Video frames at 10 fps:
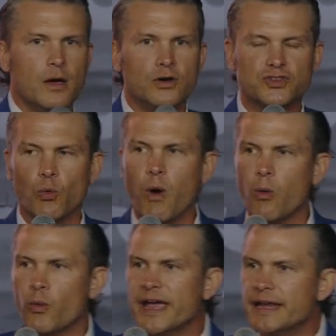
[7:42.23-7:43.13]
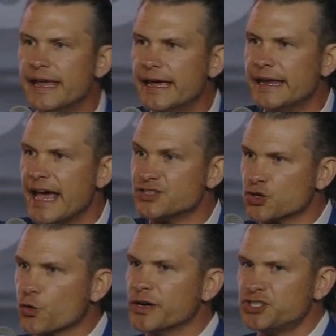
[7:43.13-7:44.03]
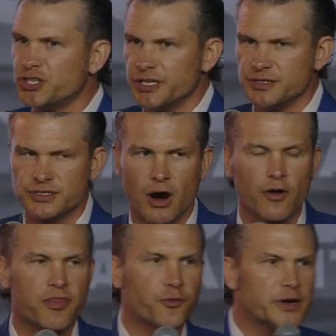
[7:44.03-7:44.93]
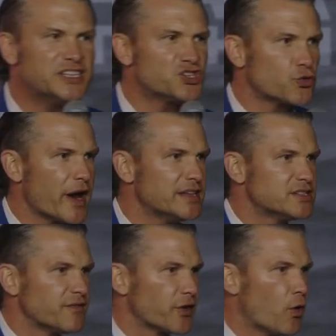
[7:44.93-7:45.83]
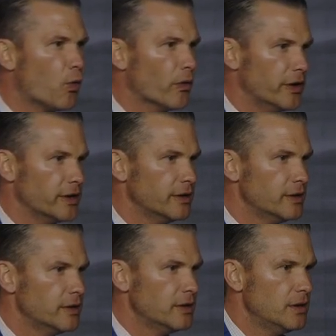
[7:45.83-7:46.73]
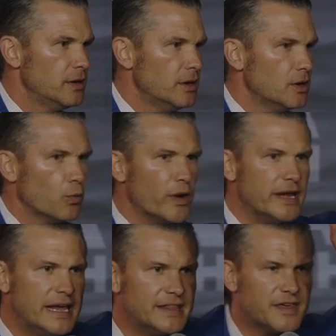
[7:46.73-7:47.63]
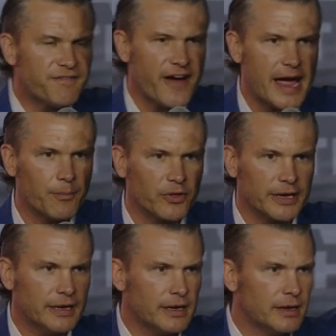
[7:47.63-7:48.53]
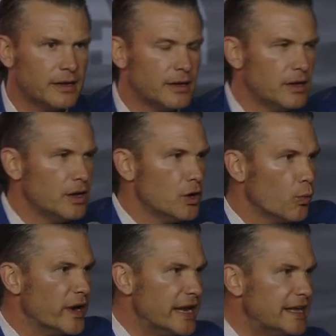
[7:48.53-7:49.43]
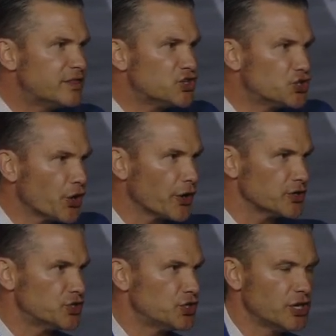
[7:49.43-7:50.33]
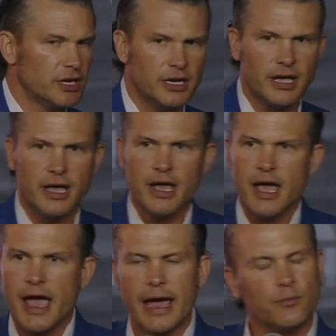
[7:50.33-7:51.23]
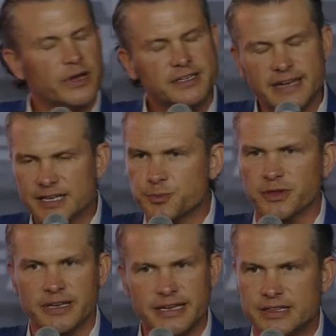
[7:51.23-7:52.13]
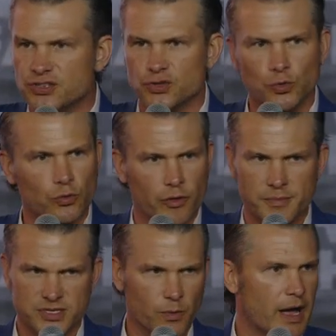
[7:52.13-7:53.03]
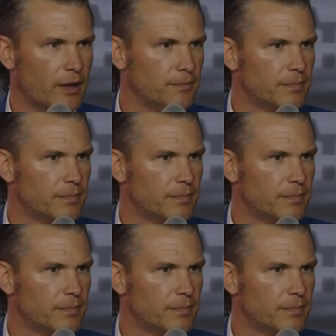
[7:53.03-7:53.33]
So, what we need as Christians are three strands of the cord we need the family, we need the church, and we desperately need the schoolroom as well